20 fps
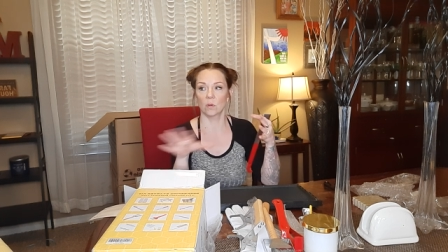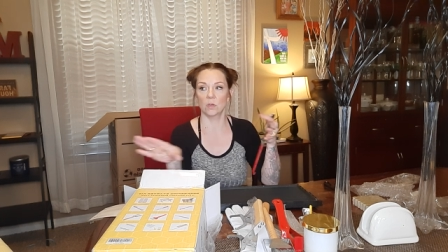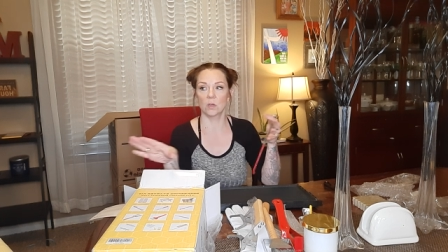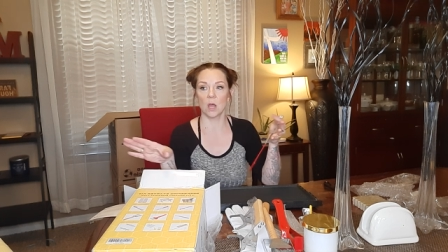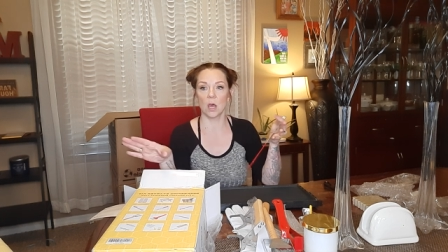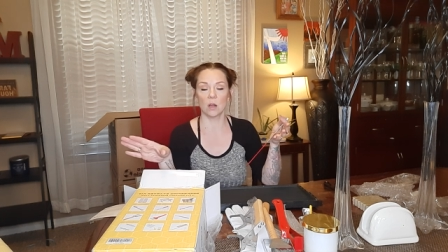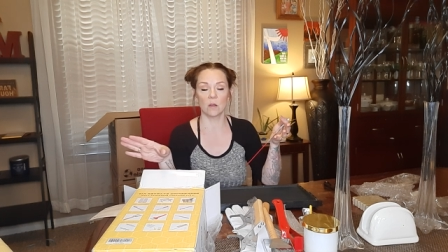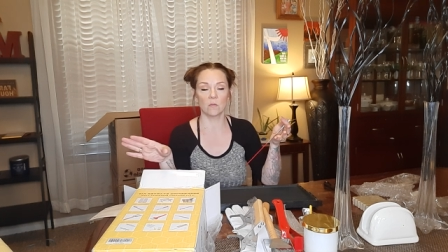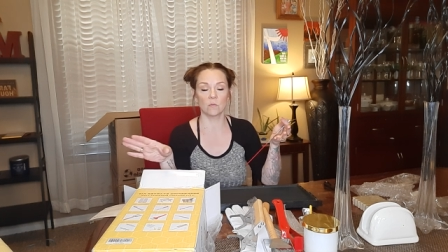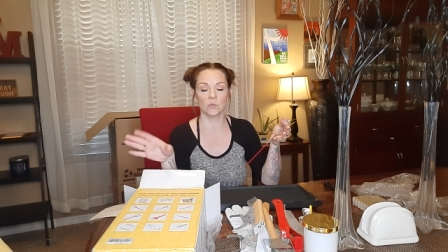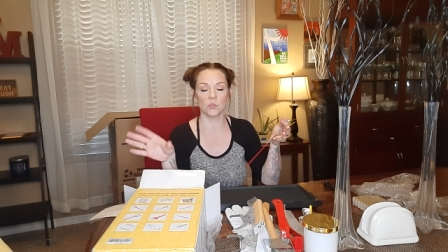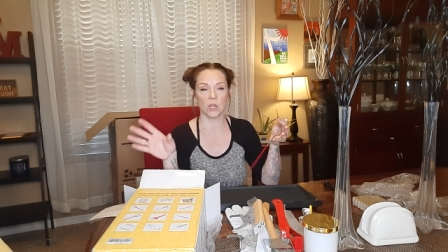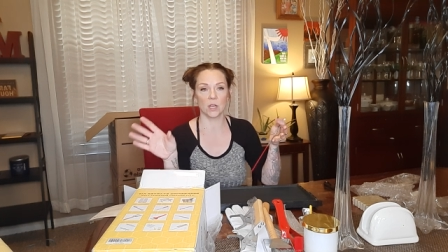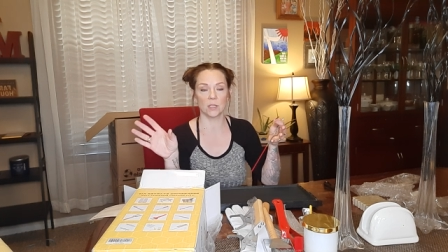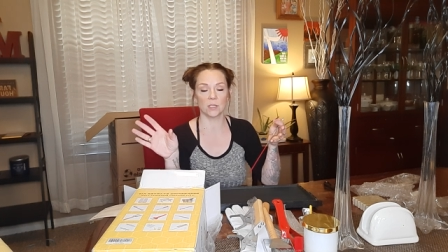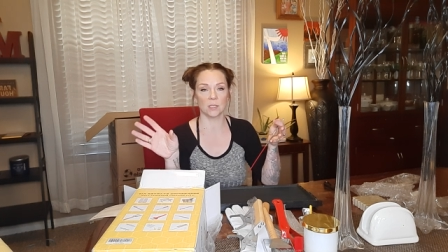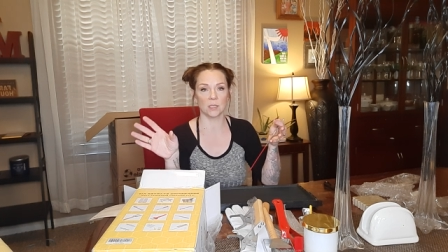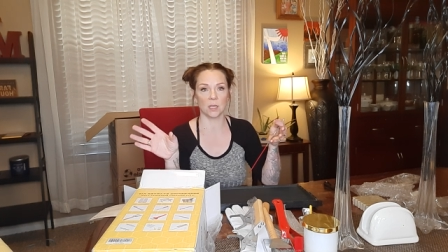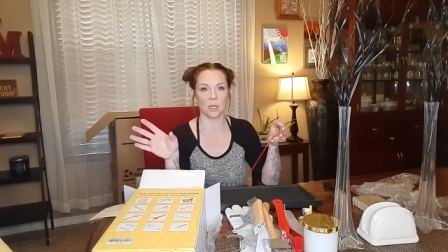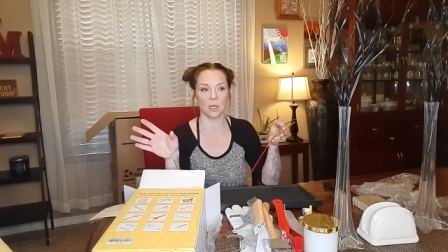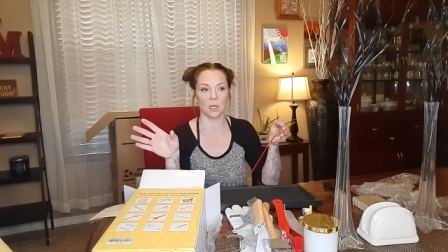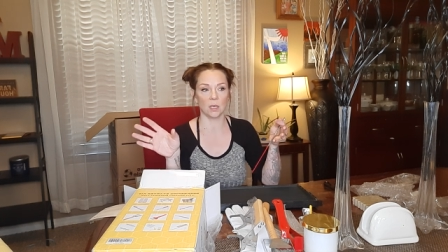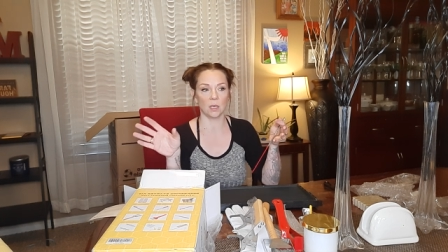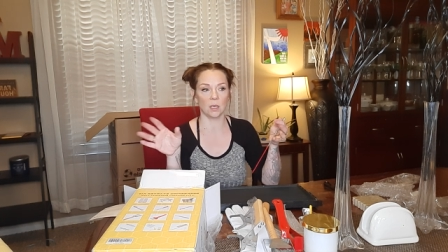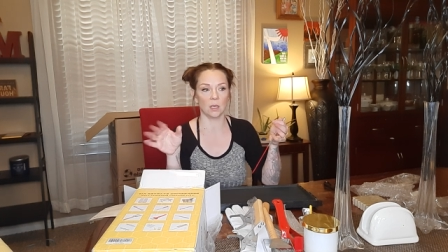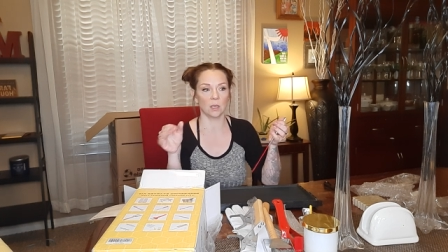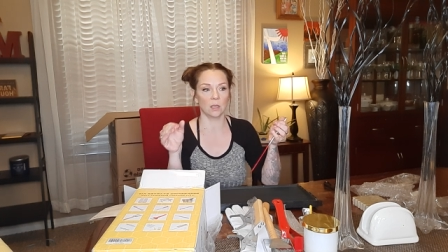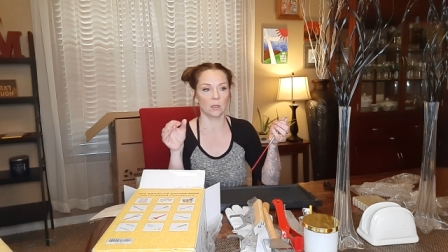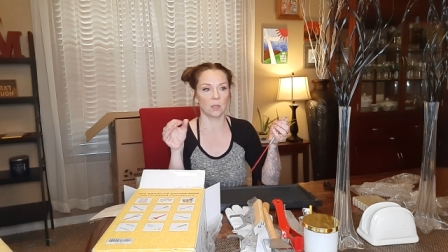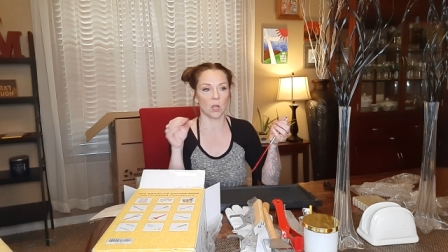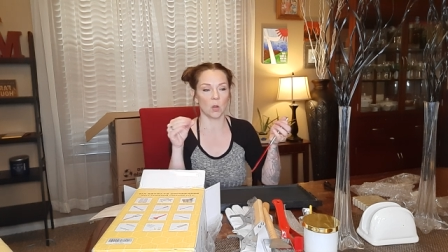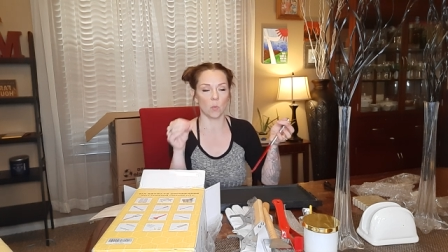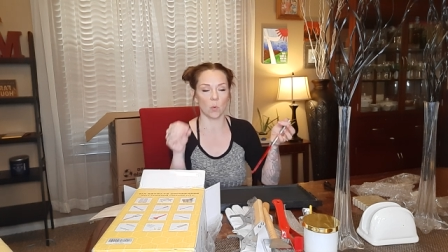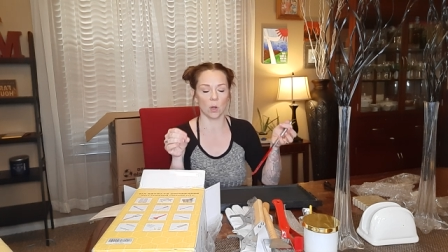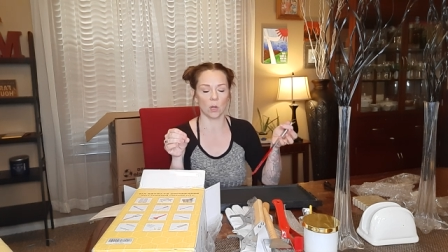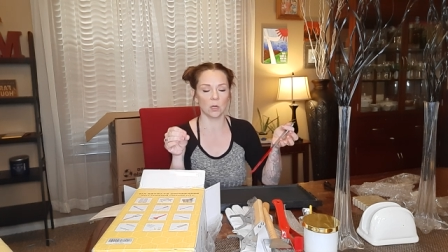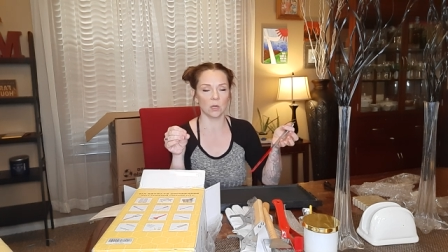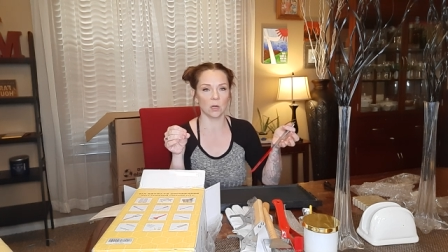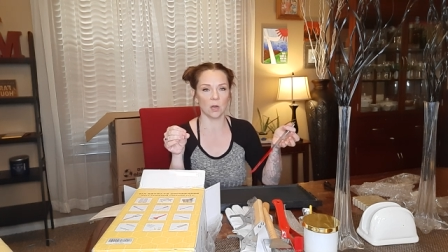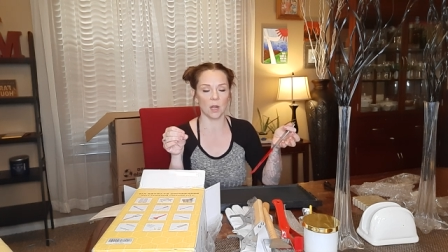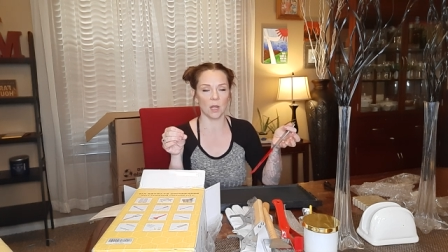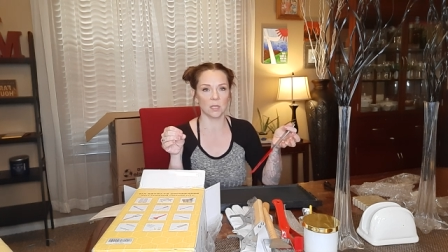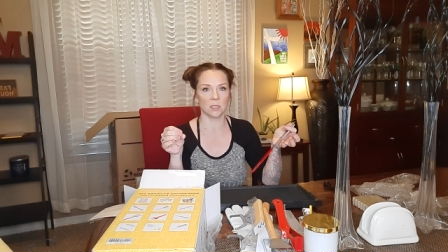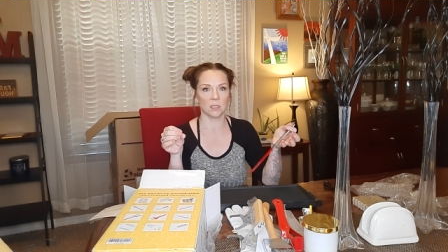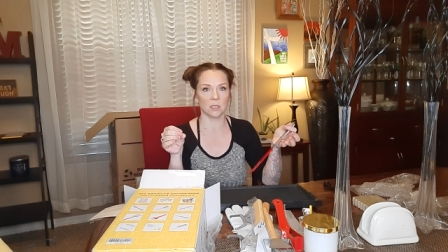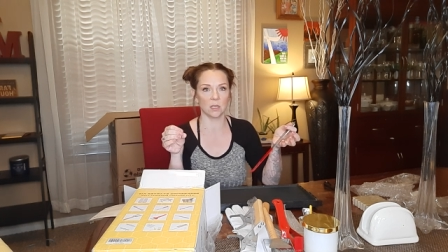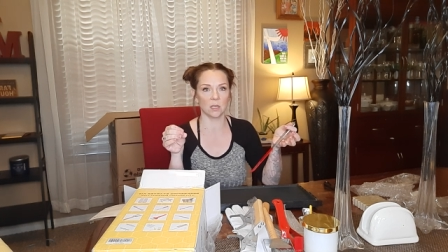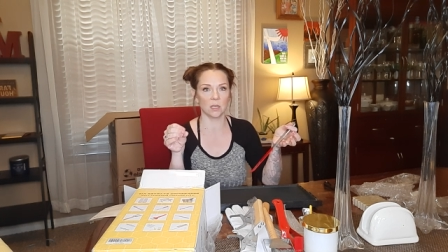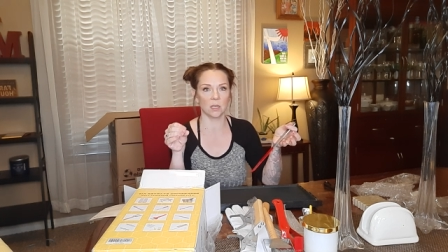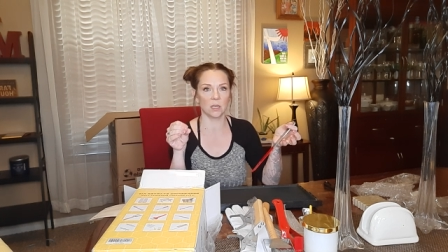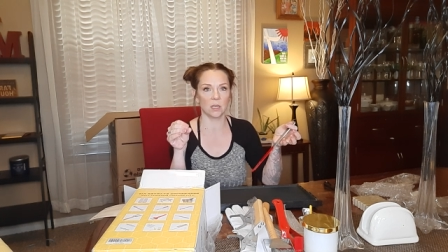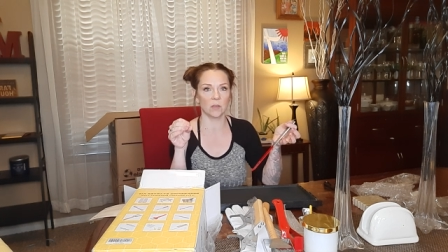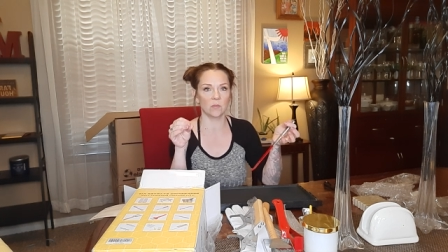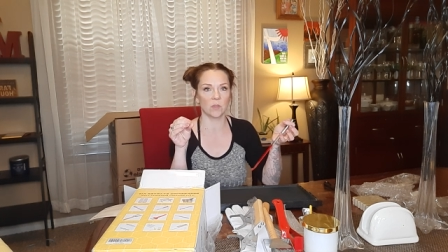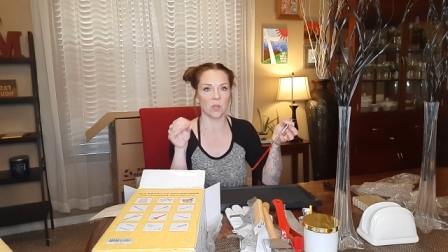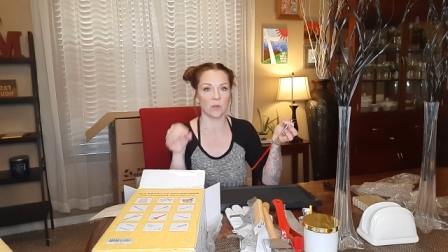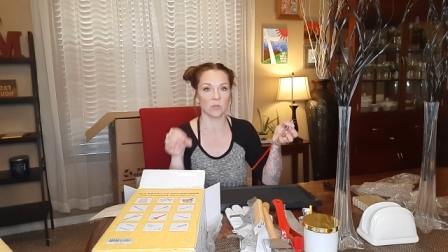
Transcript: none of them tried to sting. They weren't aggressive.